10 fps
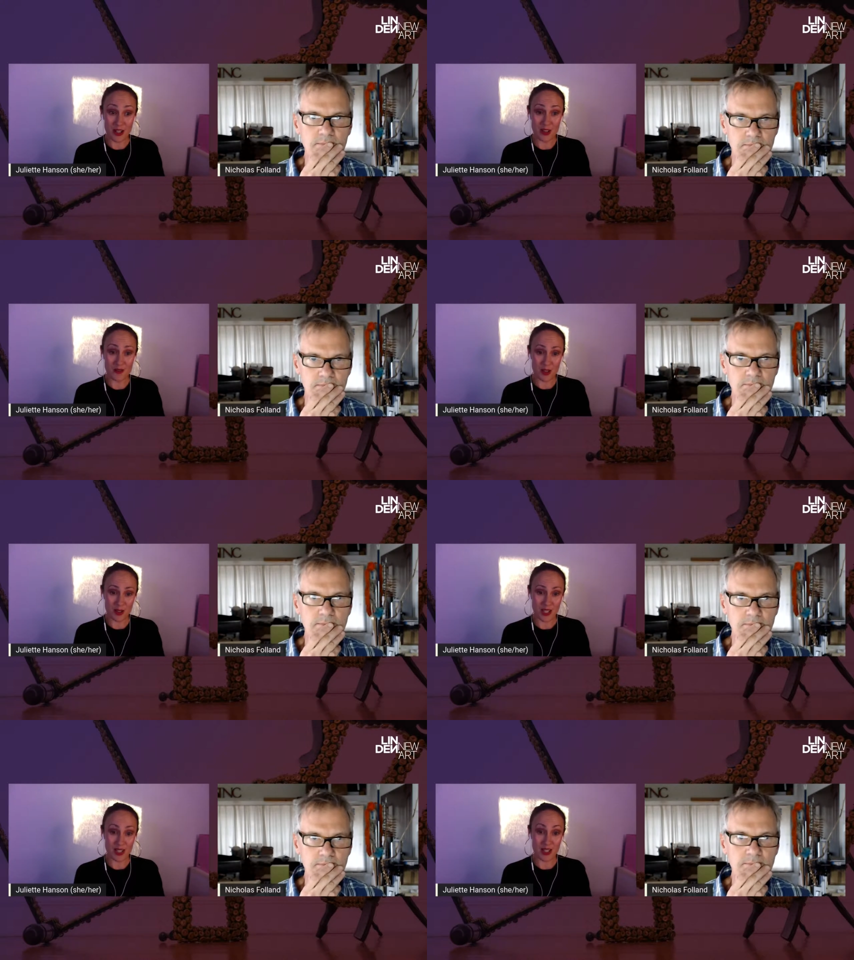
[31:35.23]
Speaker 1: uh,
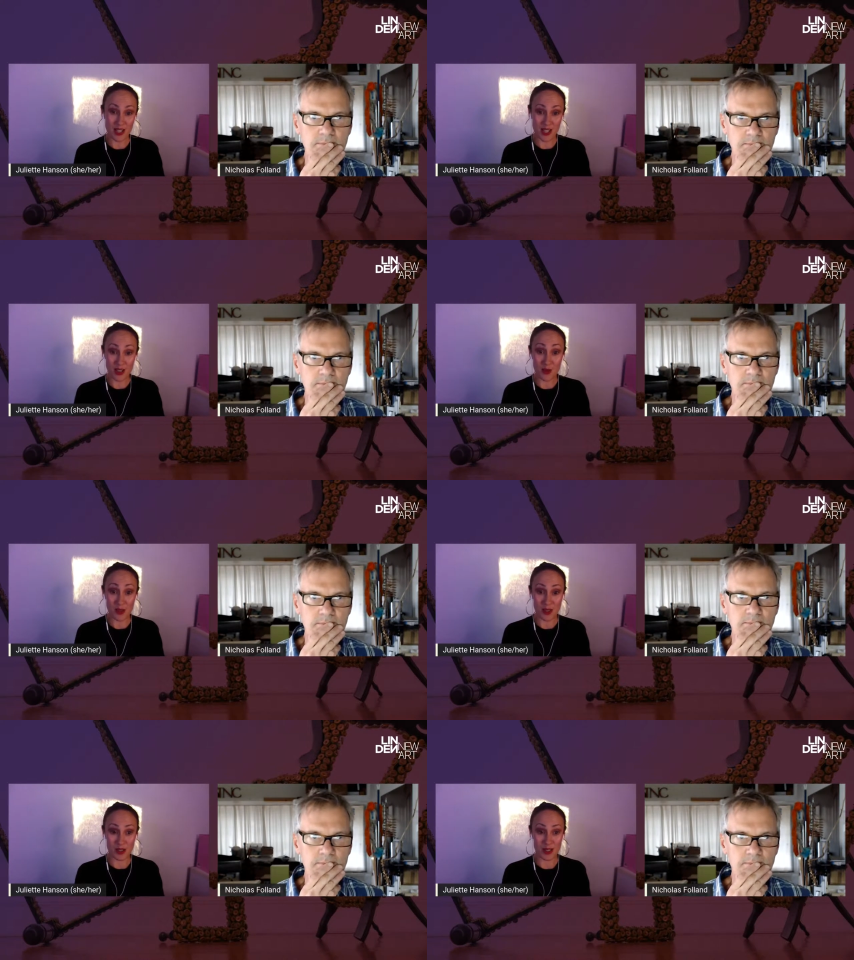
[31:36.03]
you've used in
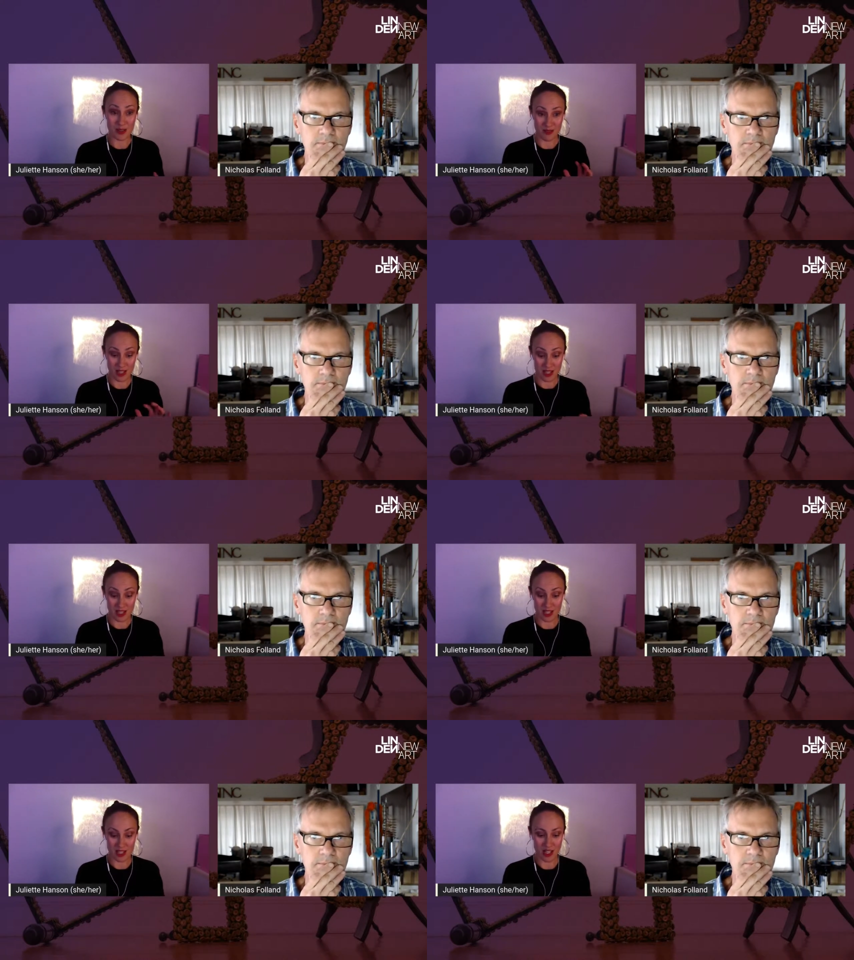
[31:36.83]
in your work
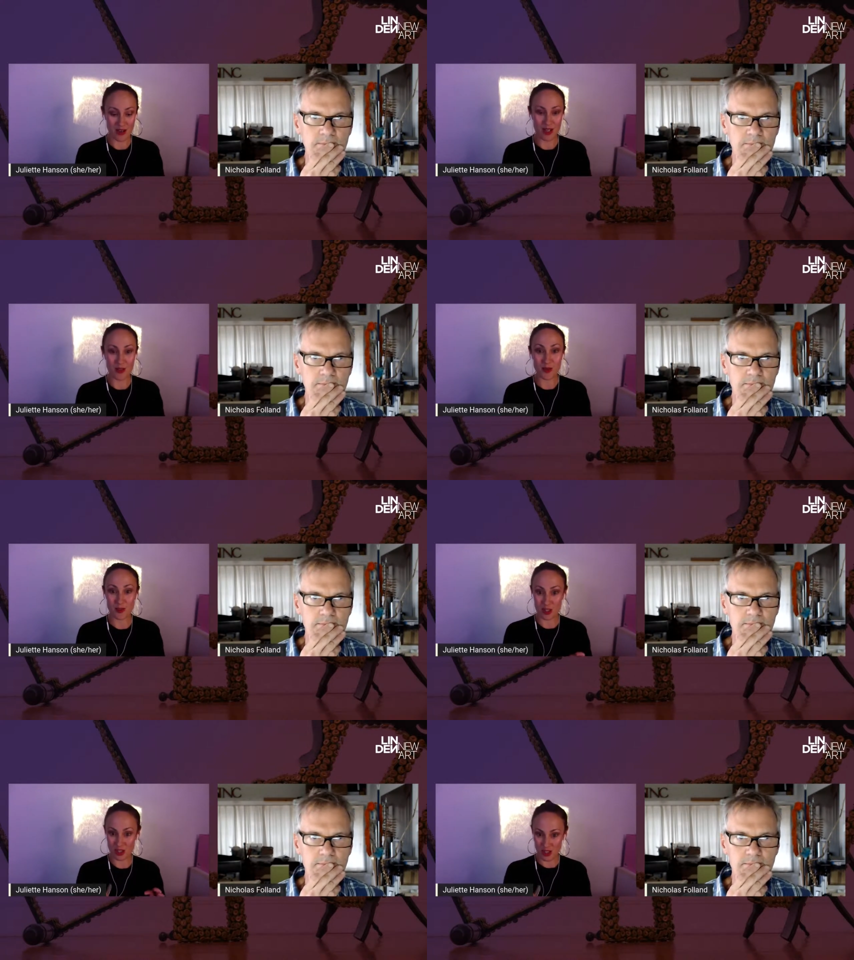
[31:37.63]
in mm. this show. I
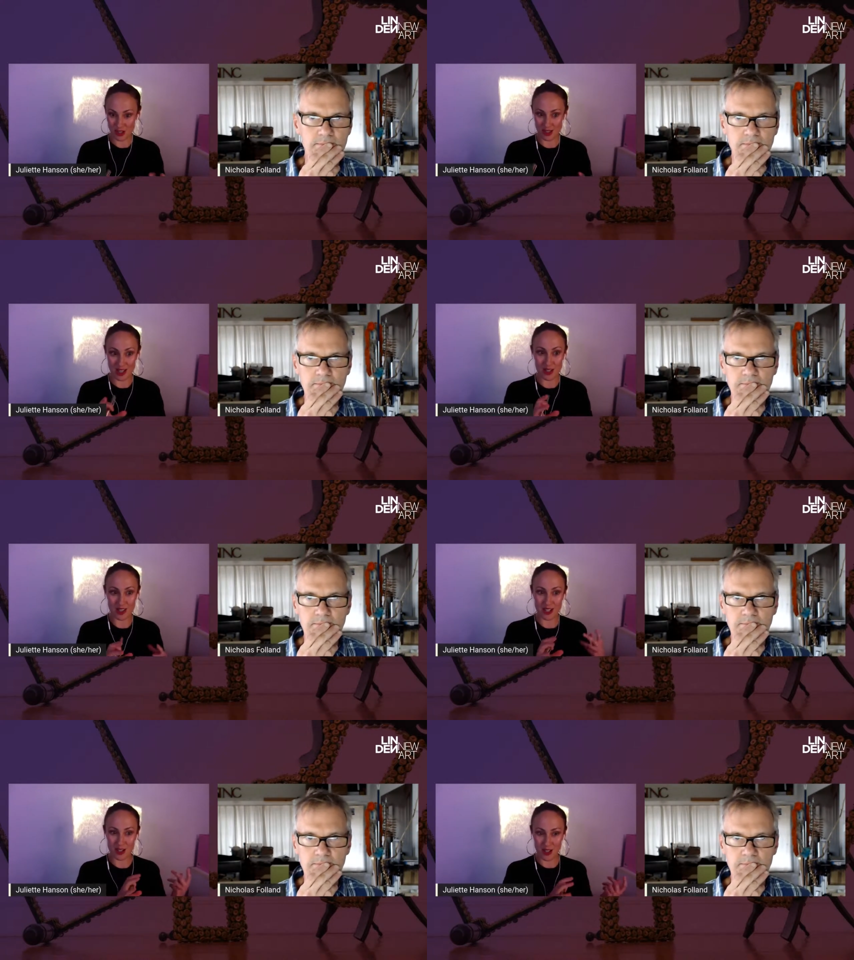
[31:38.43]
know we've touched
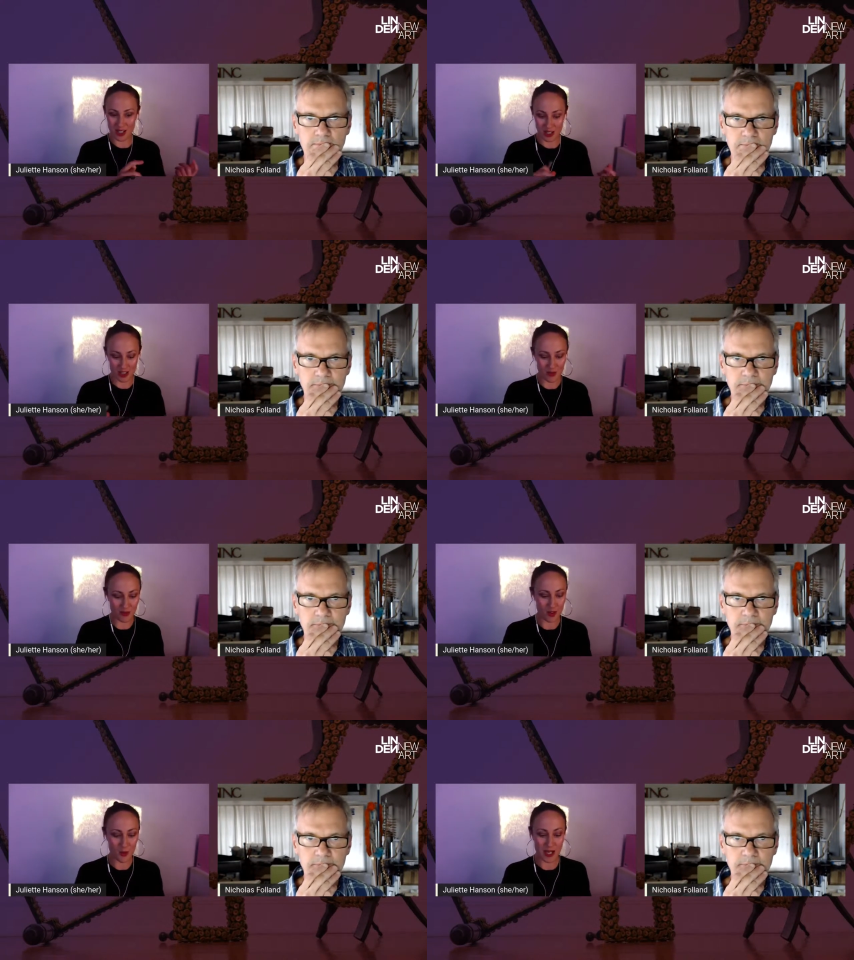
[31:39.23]
on on that, looking at
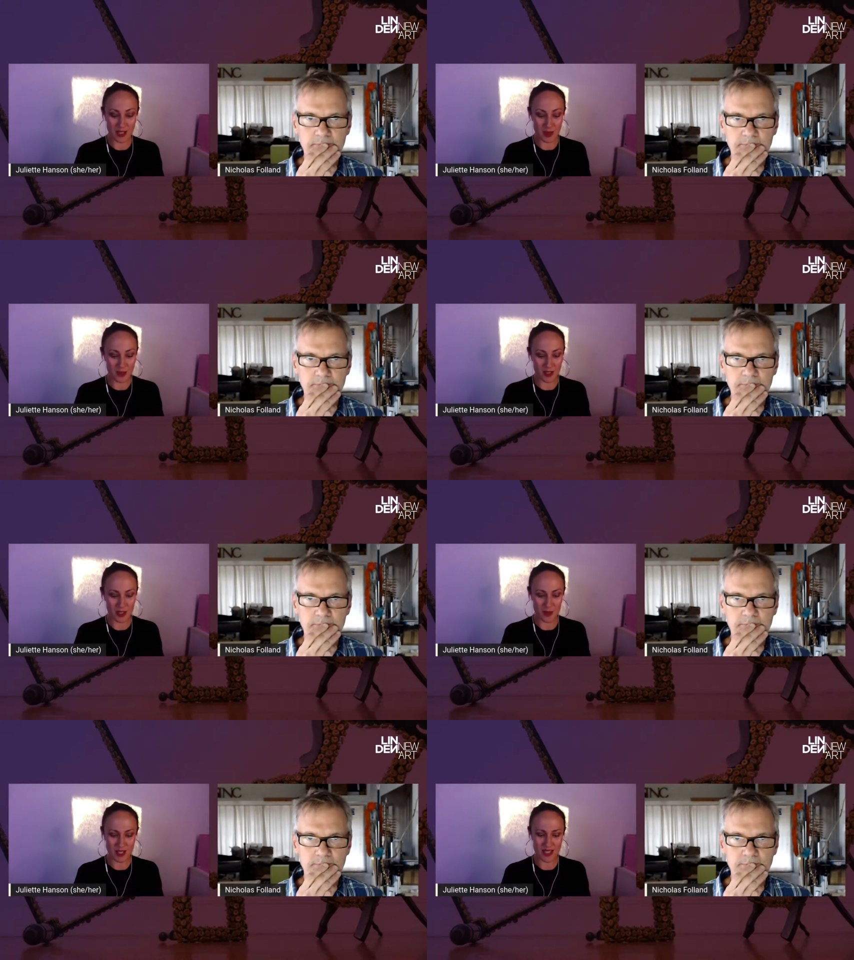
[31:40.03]
some of your past
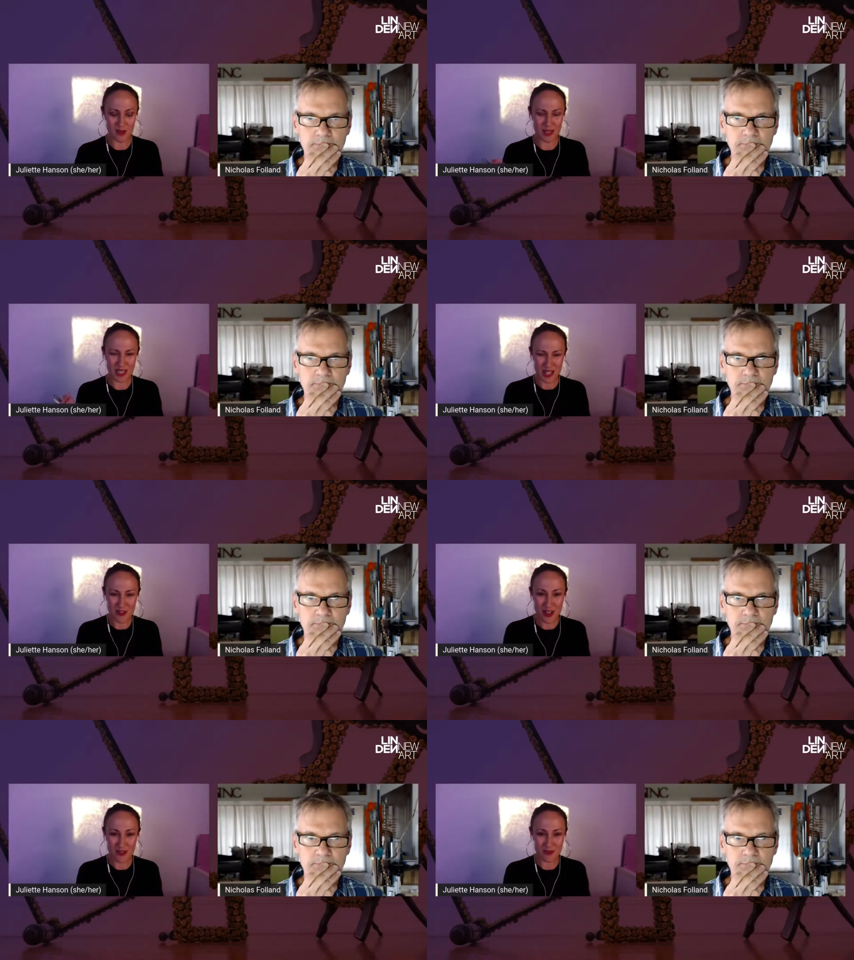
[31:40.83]
work, because the
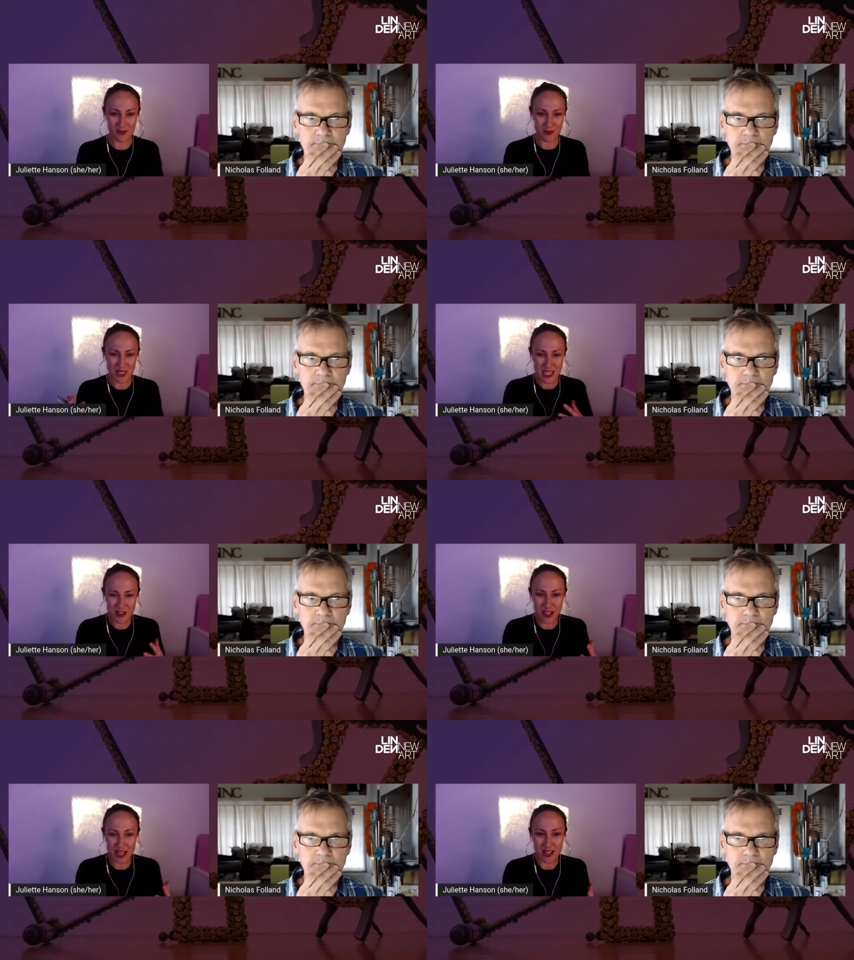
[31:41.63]
material
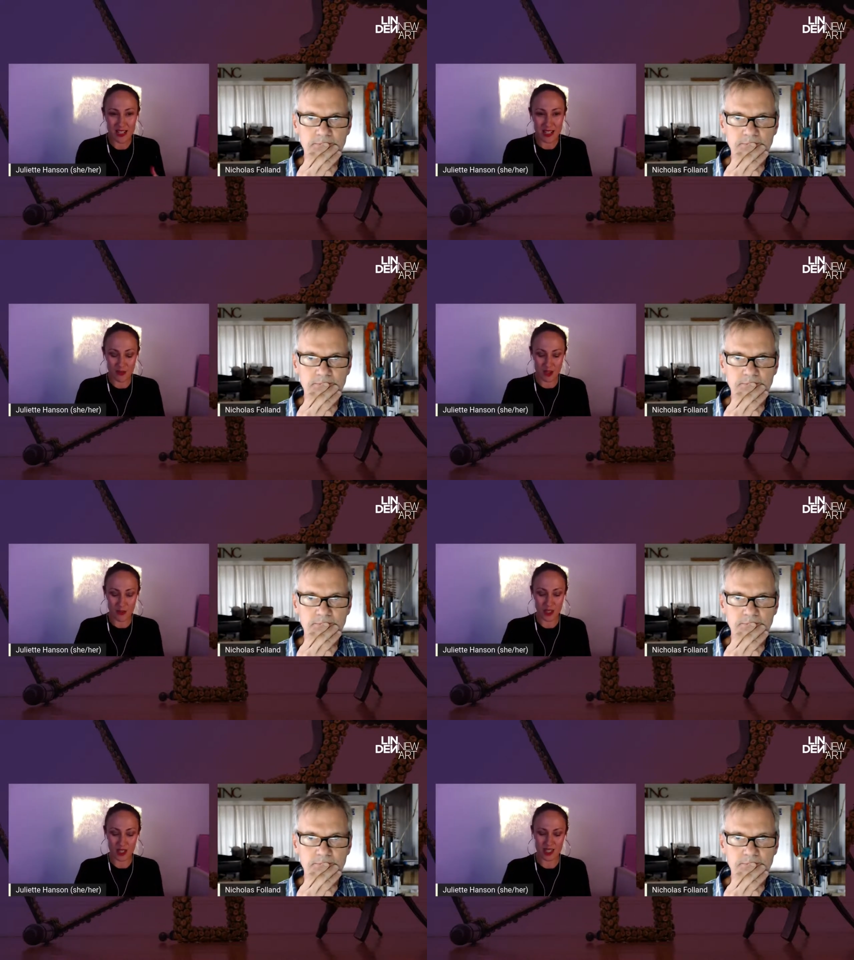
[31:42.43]
materiality
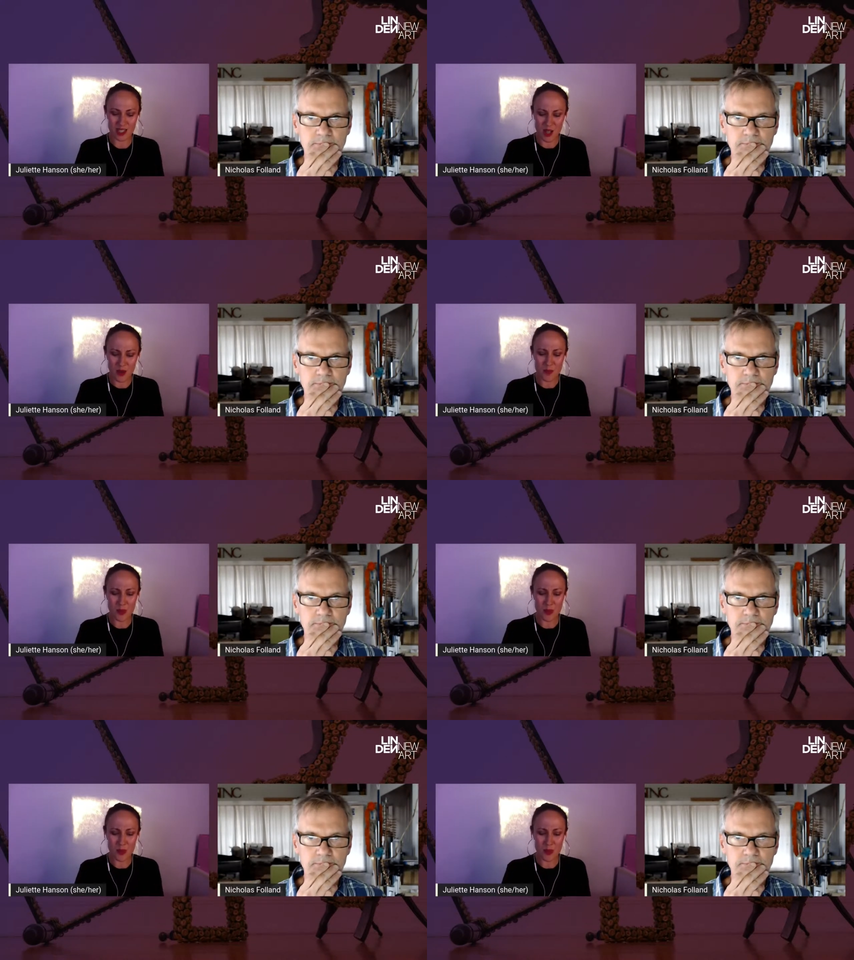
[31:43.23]
of your work is so